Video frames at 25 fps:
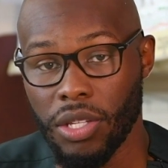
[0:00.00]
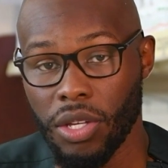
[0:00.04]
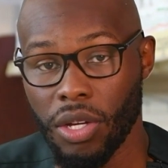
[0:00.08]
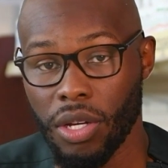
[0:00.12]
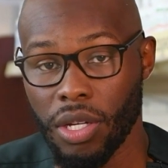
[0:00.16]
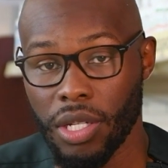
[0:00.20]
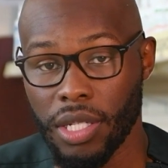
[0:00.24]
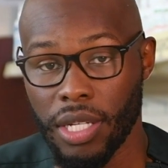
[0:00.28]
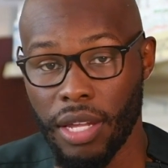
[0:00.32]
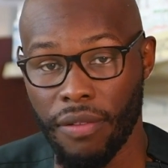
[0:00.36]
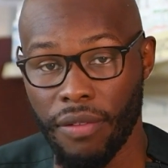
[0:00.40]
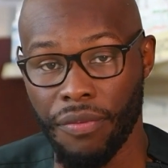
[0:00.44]

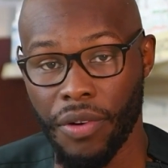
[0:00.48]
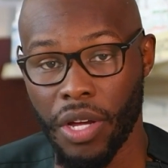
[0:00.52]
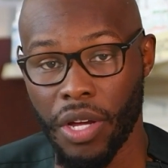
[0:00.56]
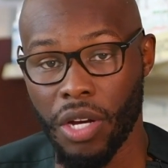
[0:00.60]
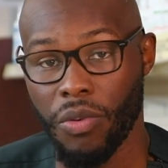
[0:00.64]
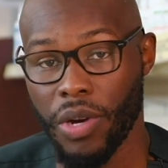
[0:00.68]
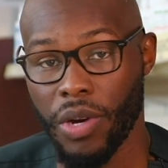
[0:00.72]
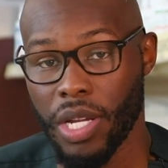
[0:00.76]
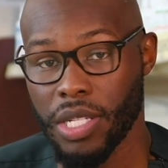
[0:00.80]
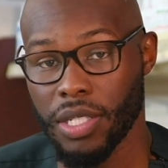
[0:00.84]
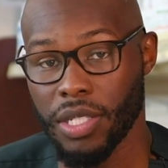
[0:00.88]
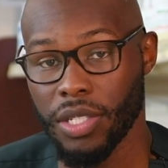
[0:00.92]
the
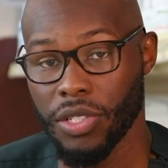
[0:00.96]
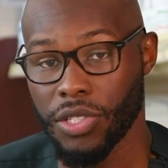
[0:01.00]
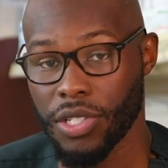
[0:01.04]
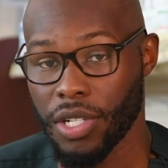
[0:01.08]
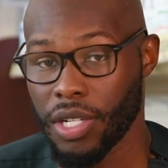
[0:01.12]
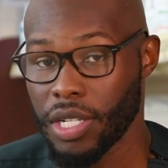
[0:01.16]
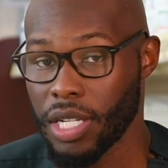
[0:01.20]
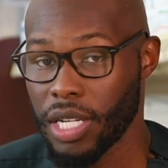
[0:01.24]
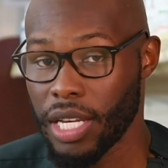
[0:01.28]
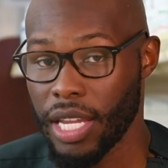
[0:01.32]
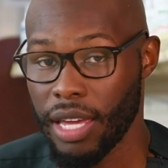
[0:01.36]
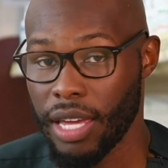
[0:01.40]
fundraising
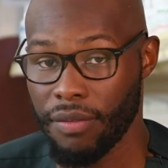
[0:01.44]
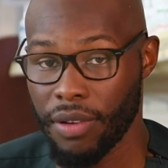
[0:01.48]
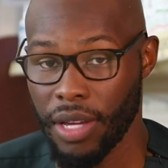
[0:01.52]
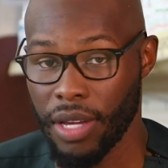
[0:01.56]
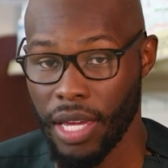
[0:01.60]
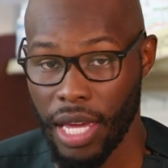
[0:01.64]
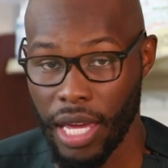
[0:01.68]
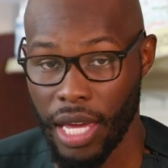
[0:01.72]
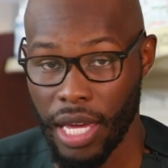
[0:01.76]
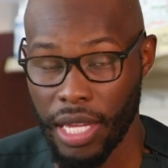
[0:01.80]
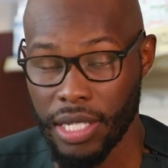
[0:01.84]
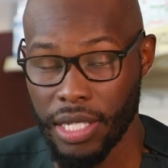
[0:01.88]
journey never
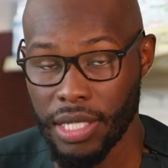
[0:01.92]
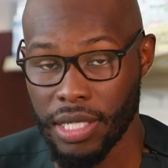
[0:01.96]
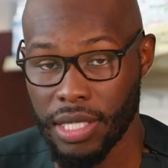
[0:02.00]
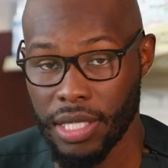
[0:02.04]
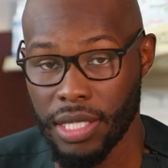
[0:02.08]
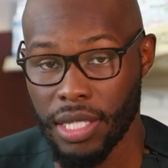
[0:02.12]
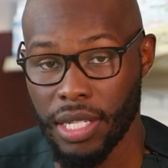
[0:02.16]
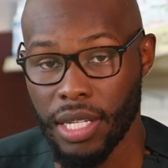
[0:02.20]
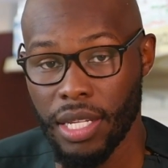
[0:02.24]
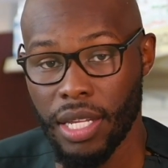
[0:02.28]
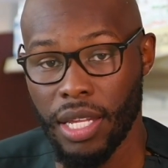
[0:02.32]
ends.